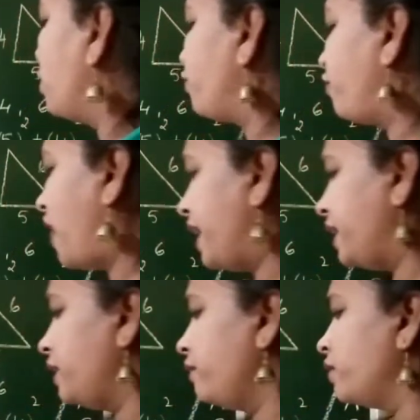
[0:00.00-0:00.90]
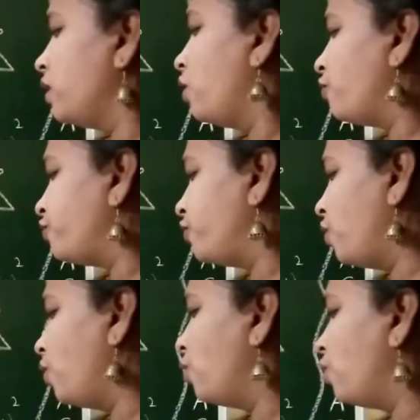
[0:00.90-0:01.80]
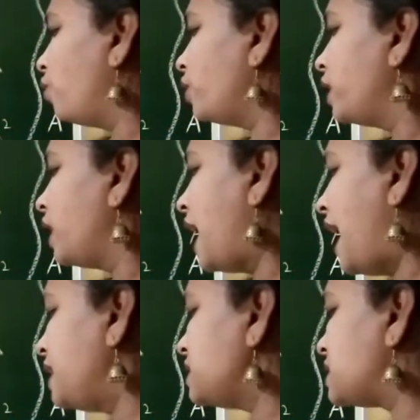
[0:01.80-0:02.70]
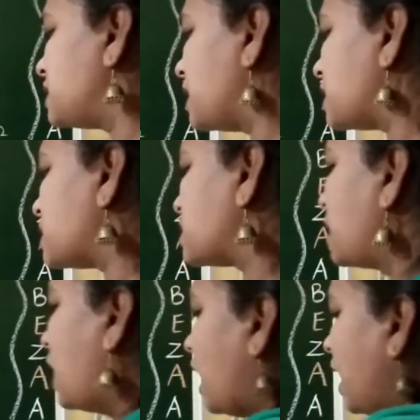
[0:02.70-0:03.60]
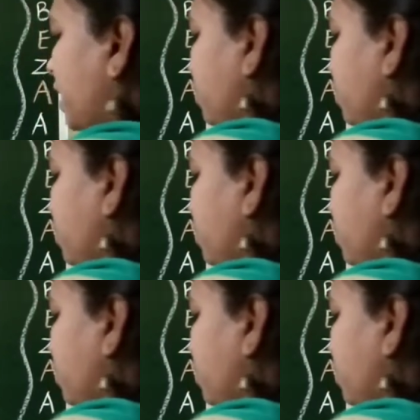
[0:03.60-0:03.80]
5, 4 and 6 are